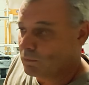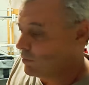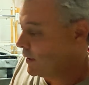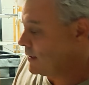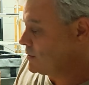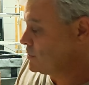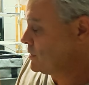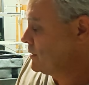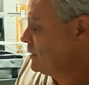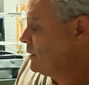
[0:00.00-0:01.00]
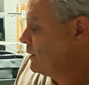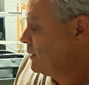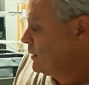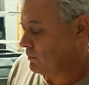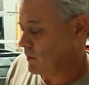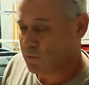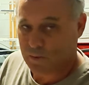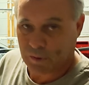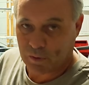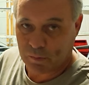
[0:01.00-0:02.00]
range. This was
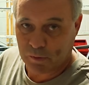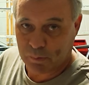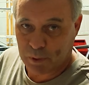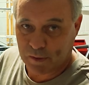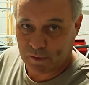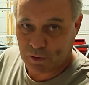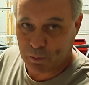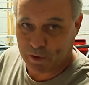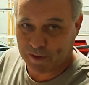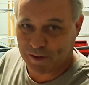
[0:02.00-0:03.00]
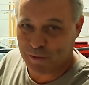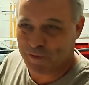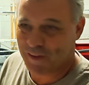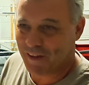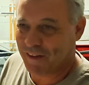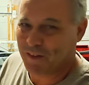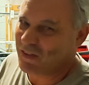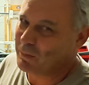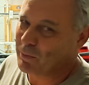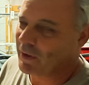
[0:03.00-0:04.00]
a Christmas present to myself, so you've got
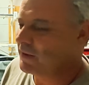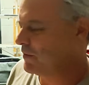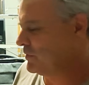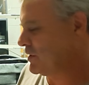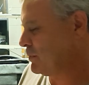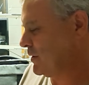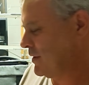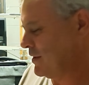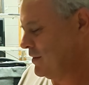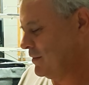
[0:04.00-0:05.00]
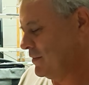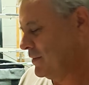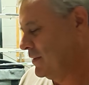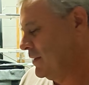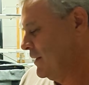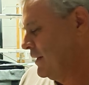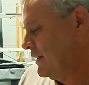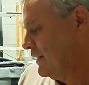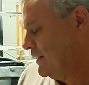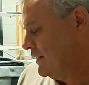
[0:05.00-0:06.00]
to buy yourself something, don't you?
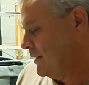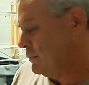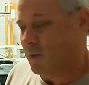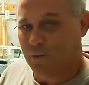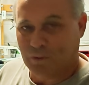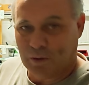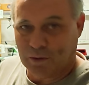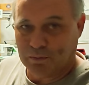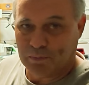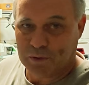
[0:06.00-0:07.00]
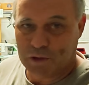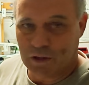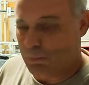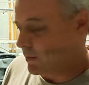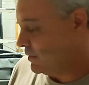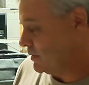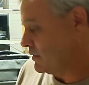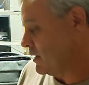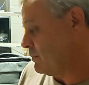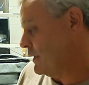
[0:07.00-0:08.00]
And I thought I'll share it with you. It's
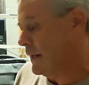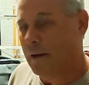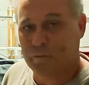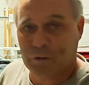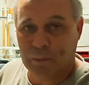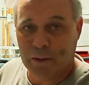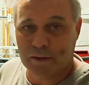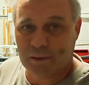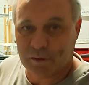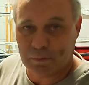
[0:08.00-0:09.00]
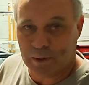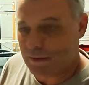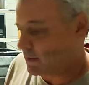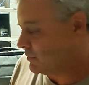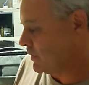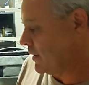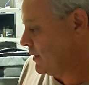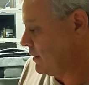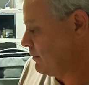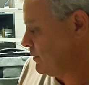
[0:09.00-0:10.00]
only been out for about 6 months, this
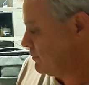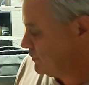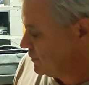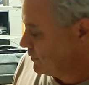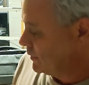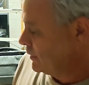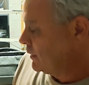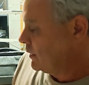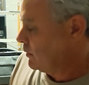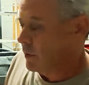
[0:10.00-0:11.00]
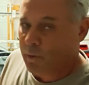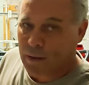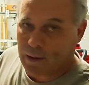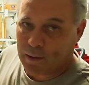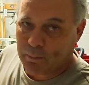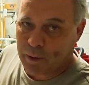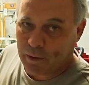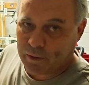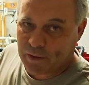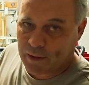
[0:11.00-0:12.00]
radio, and although I can't compare
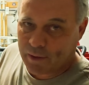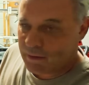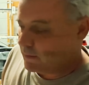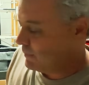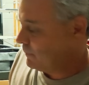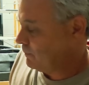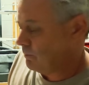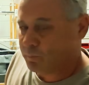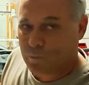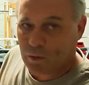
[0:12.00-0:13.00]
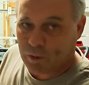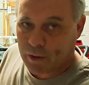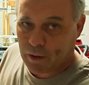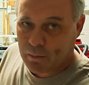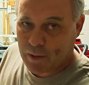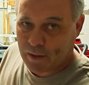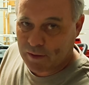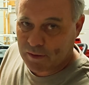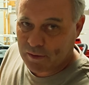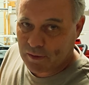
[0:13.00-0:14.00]
it to other
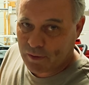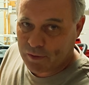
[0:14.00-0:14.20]
RadioMasters like the